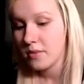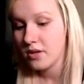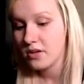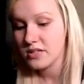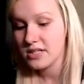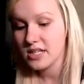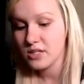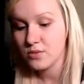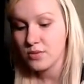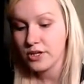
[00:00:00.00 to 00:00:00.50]

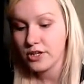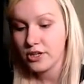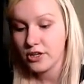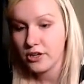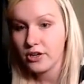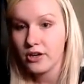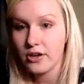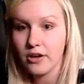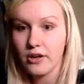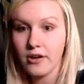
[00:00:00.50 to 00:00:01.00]
because that's what
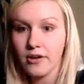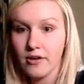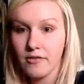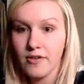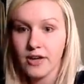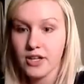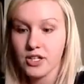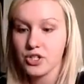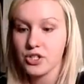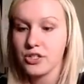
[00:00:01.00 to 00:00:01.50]
you're going to
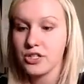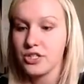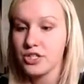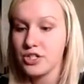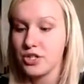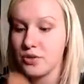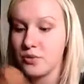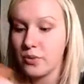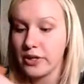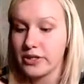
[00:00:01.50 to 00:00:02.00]
eventually
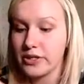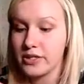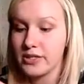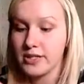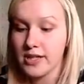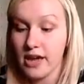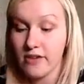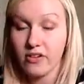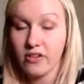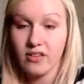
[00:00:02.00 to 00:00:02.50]
do once
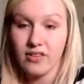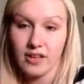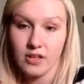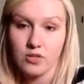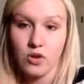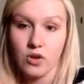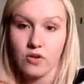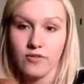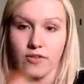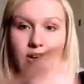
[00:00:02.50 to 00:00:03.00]

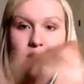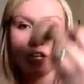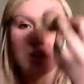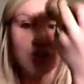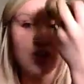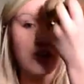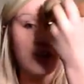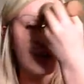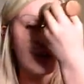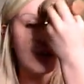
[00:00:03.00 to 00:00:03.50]
everything's all
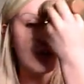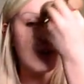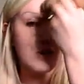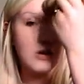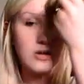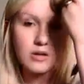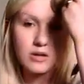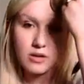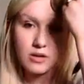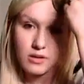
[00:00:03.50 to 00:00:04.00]
finished.
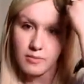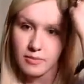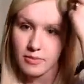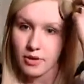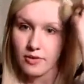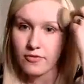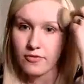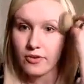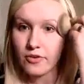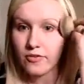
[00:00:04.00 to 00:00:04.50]

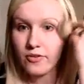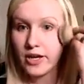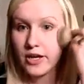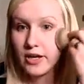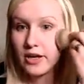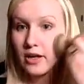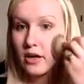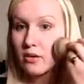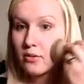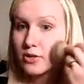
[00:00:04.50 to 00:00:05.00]
But for
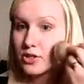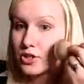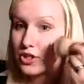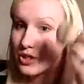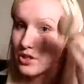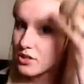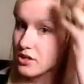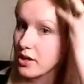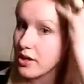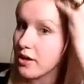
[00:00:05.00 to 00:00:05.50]
right now, we're
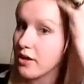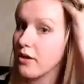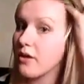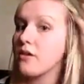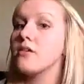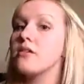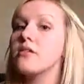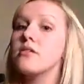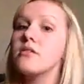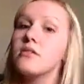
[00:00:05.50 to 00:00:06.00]
just going to
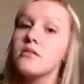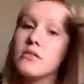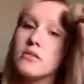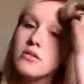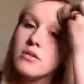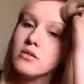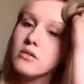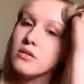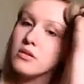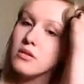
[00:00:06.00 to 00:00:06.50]

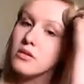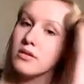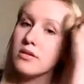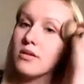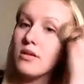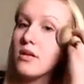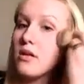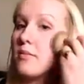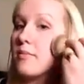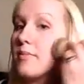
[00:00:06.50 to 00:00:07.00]

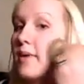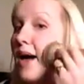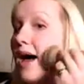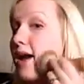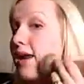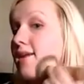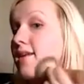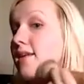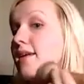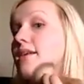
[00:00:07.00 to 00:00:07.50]

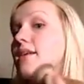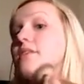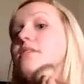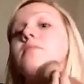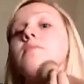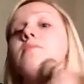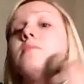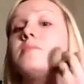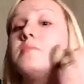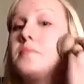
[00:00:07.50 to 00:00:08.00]
pat it in.